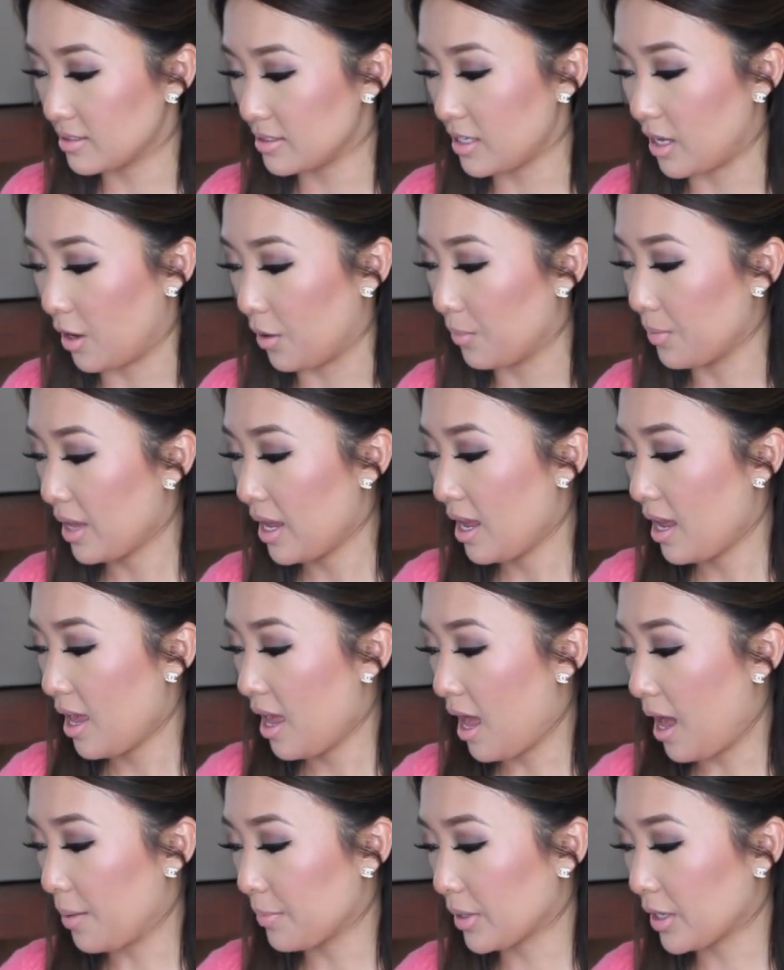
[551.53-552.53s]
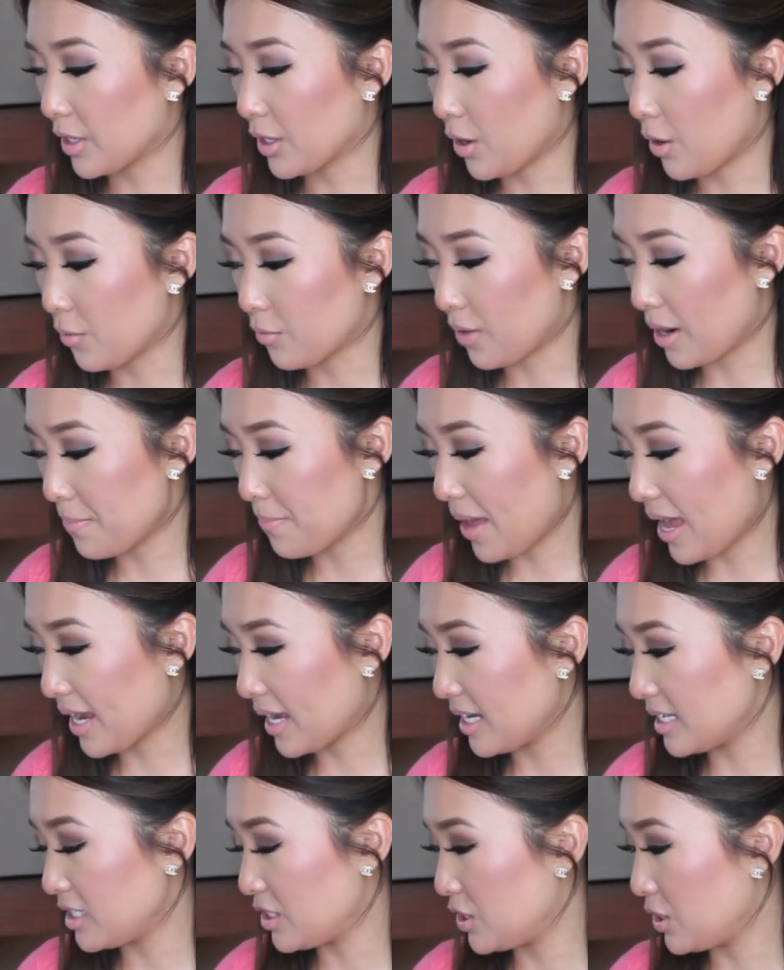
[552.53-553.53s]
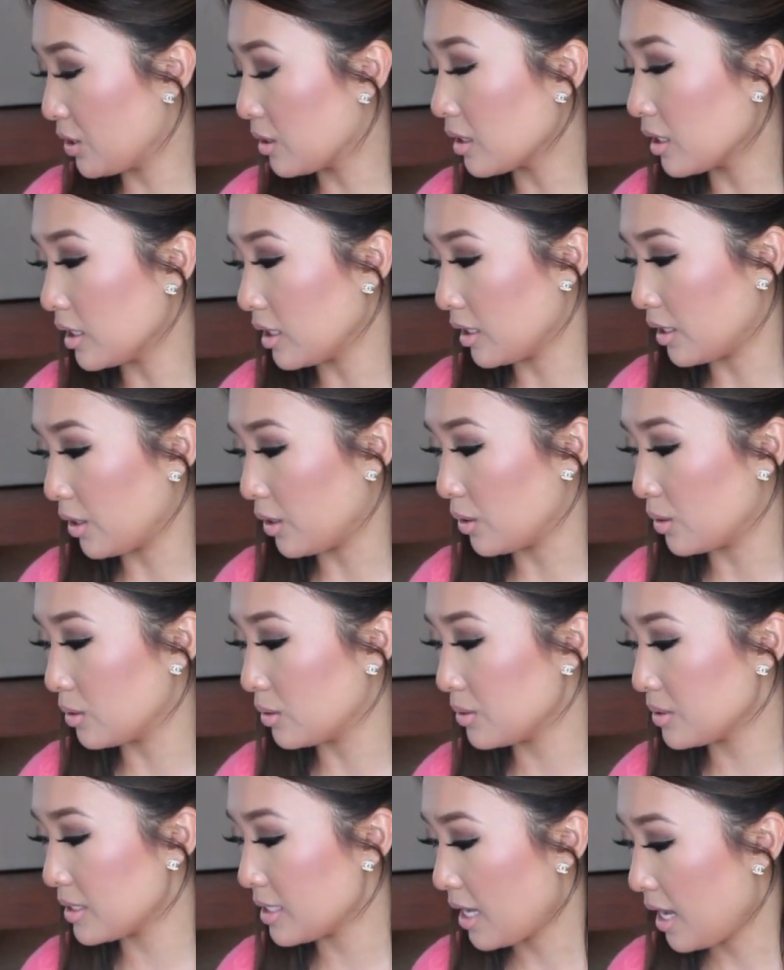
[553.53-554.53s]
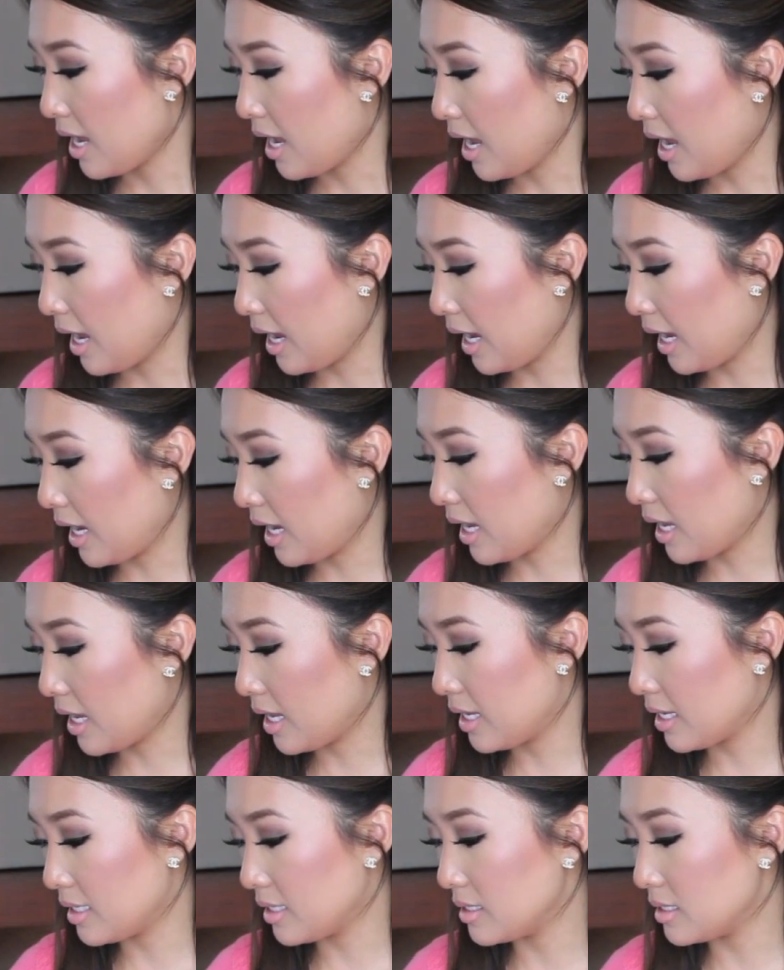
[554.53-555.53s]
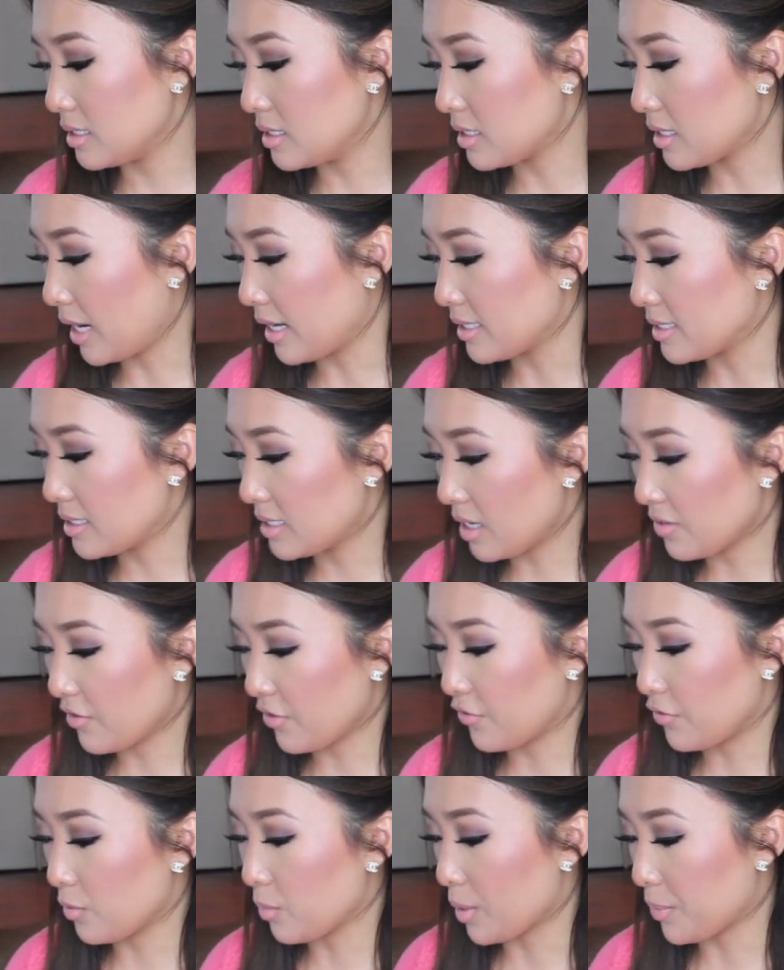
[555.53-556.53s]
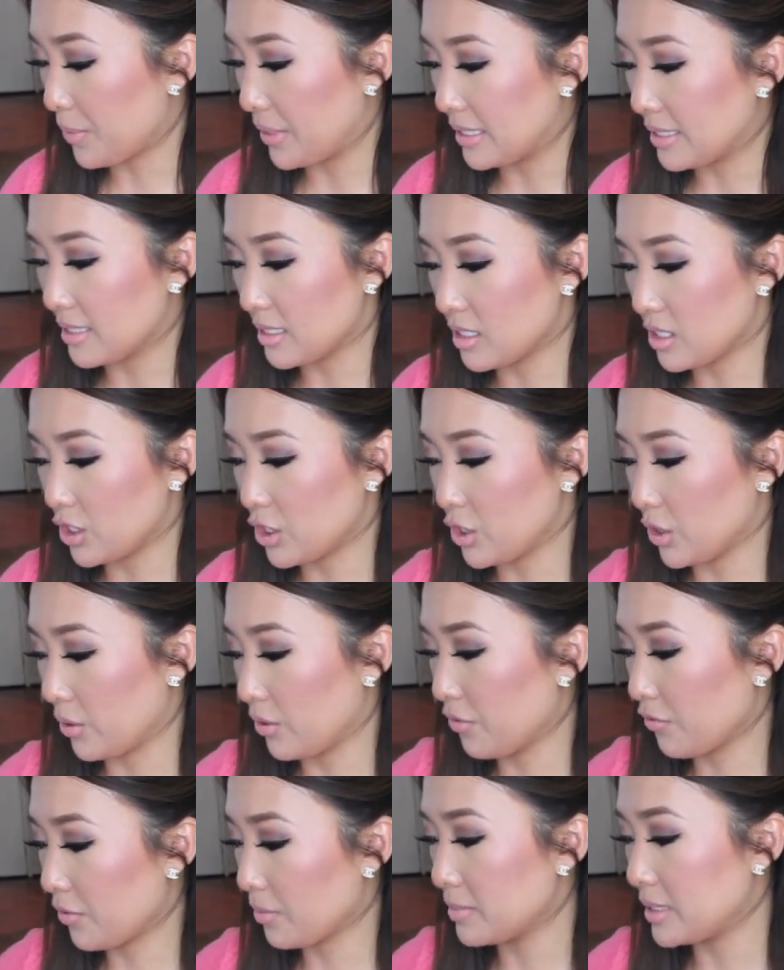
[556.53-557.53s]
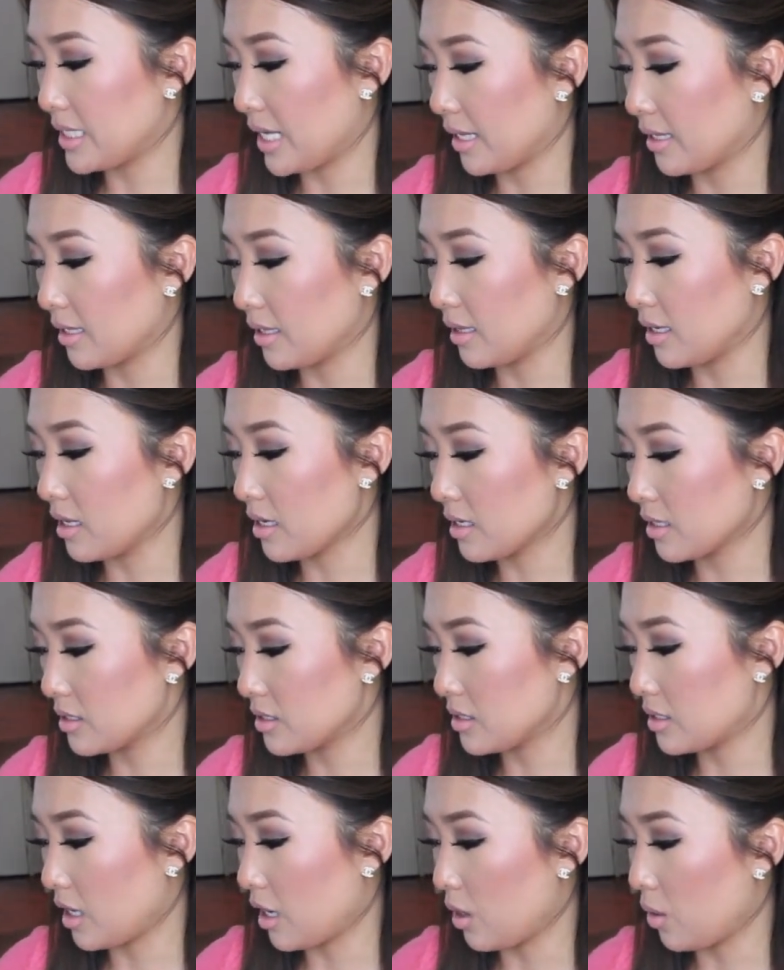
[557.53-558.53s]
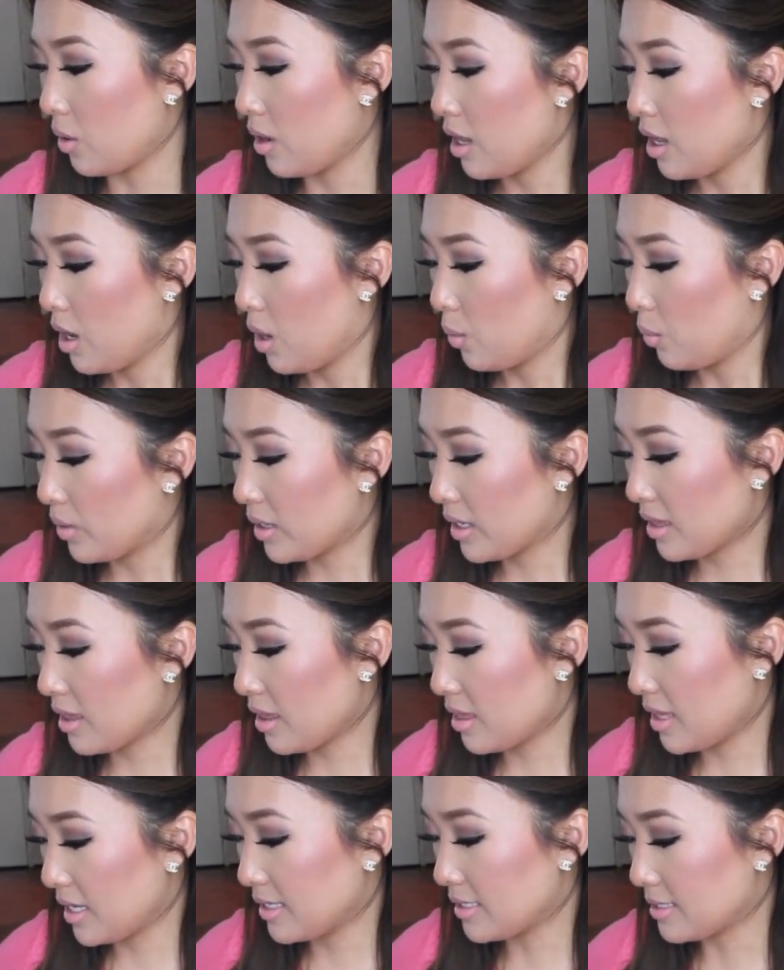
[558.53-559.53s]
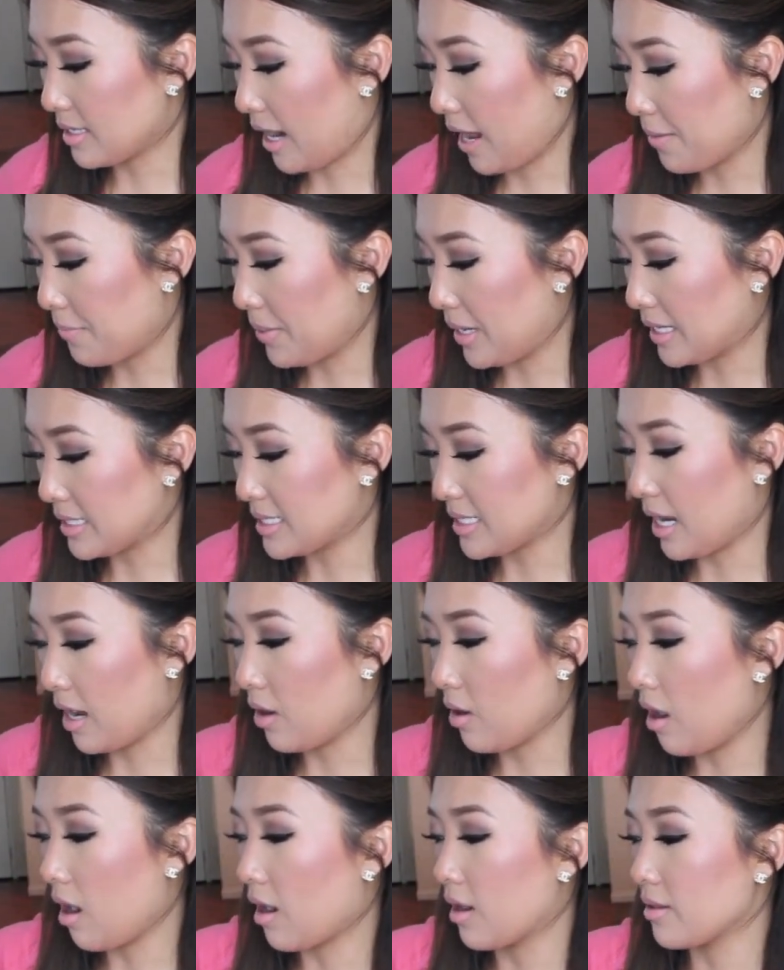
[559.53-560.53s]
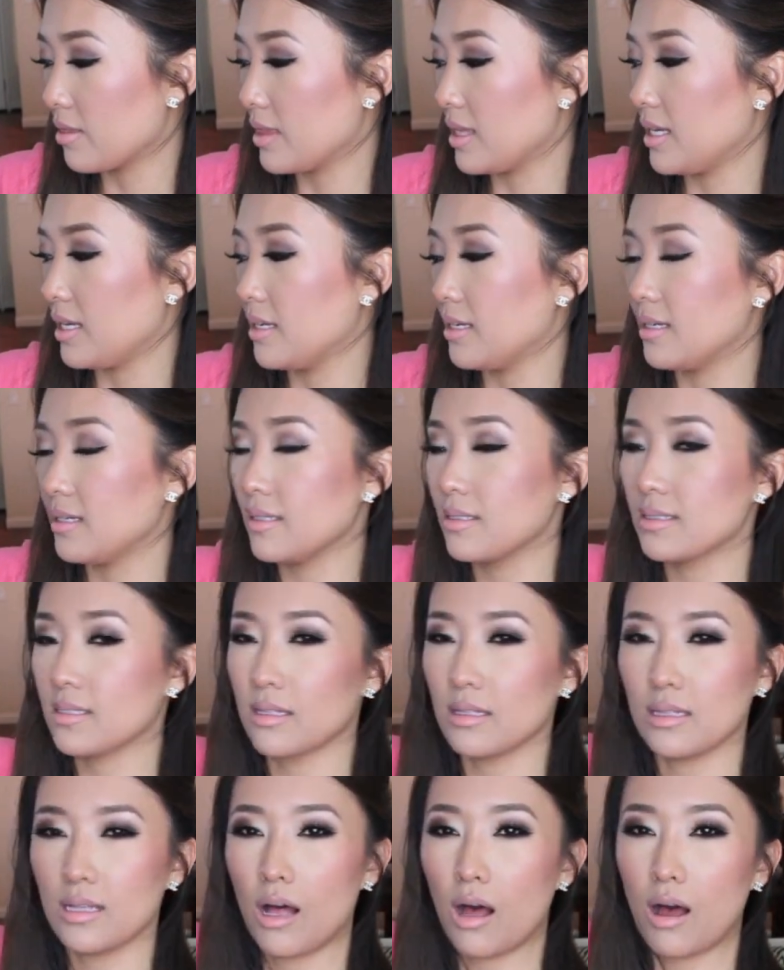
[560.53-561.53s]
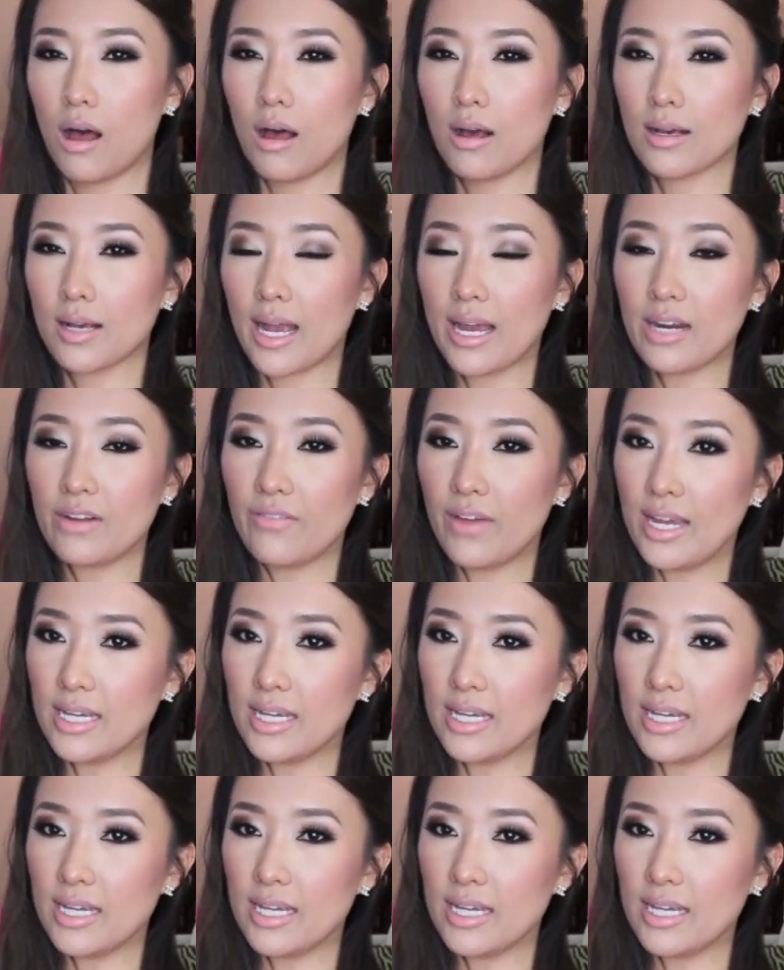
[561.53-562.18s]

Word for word: So I'm gonna go right back into clothes and I still have a few more pieces to show you from Daily Look. So one of the things that I picked out are these long kind of